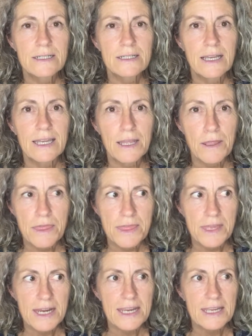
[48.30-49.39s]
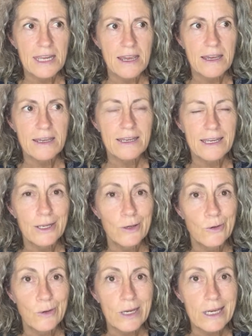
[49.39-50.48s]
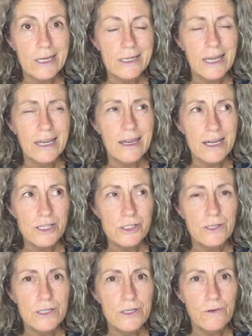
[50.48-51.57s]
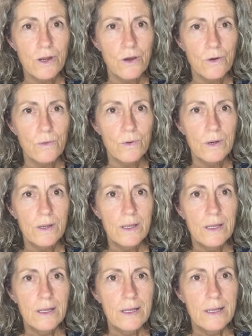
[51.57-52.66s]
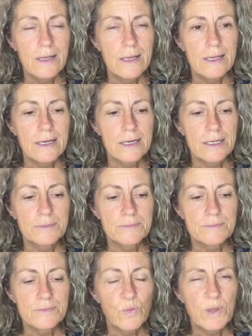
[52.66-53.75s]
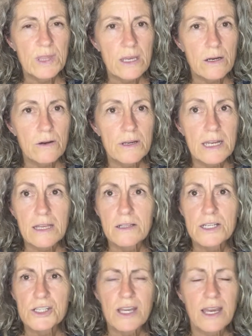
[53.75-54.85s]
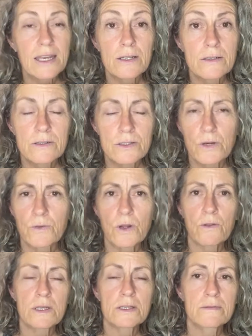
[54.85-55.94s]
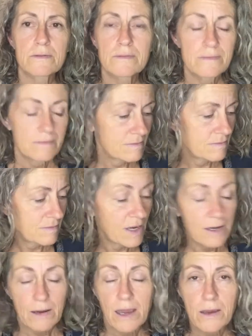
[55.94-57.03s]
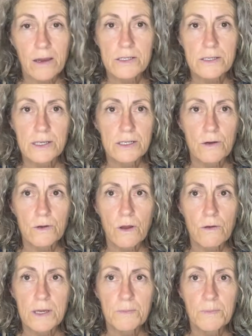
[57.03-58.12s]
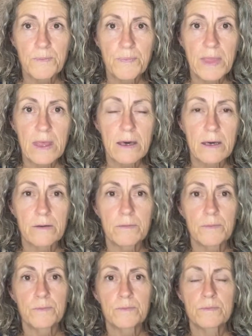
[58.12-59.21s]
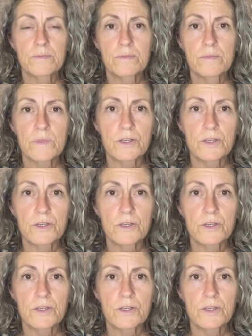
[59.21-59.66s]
lithrinia in Greek, and I actually don't know what they are in English. I don't know I honestly don't know them, the